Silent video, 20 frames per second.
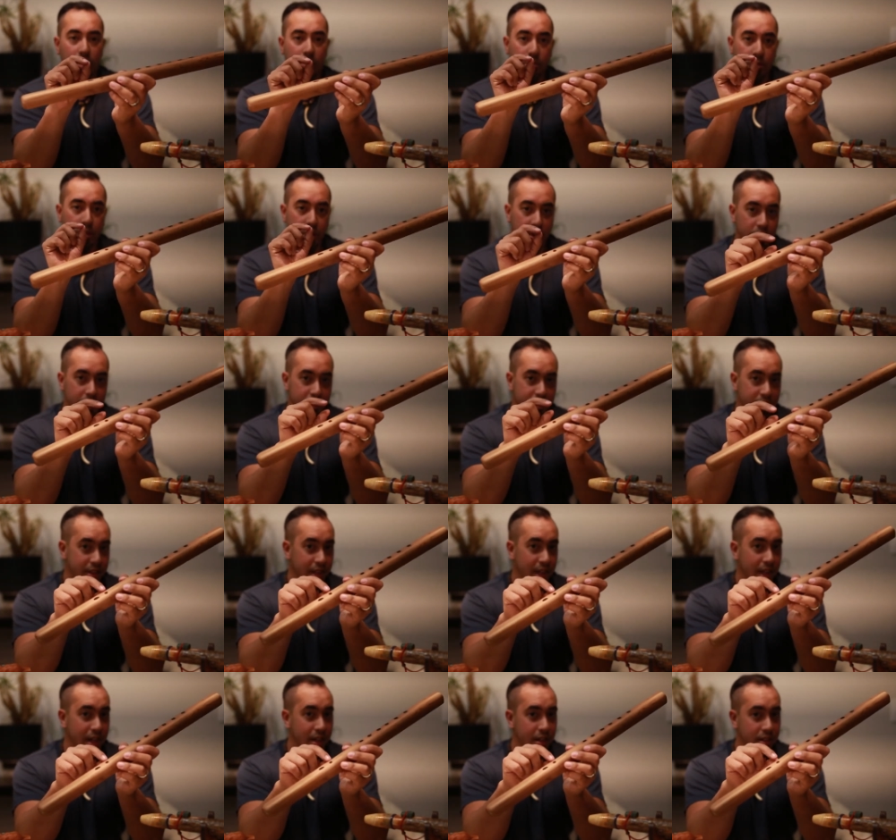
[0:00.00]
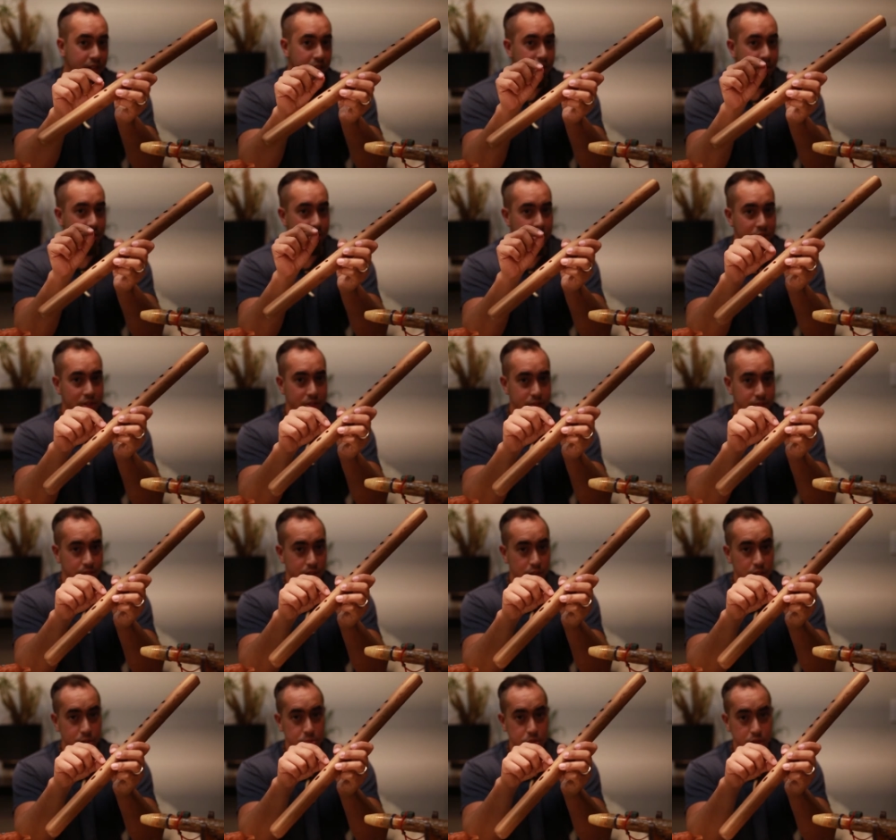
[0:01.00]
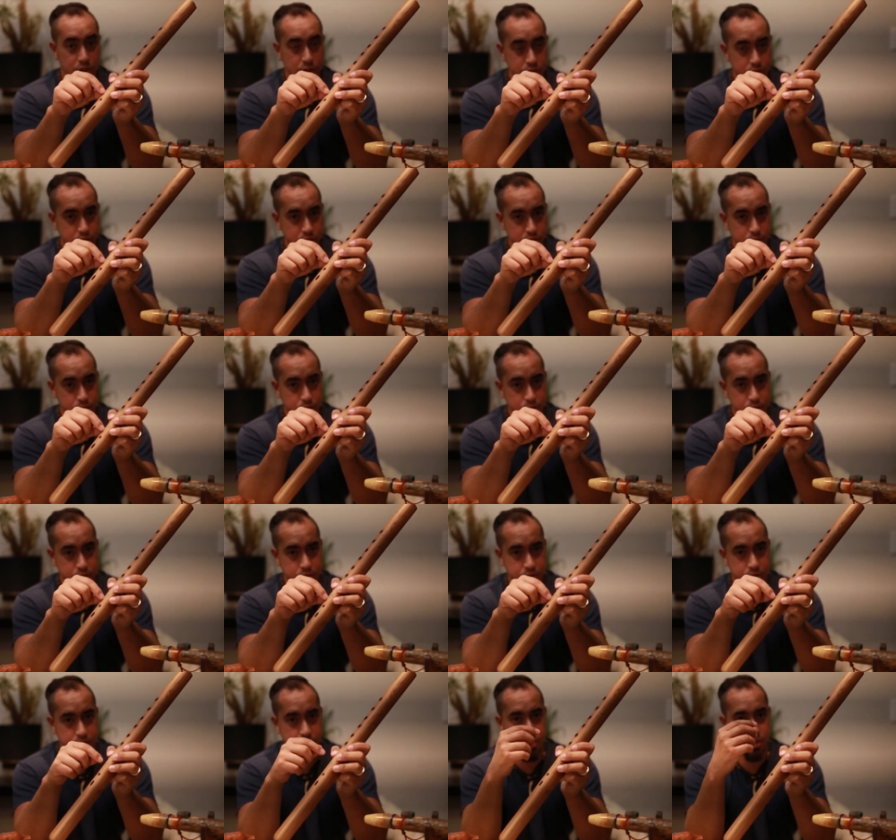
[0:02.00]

Because of that, it makes a vibration noise,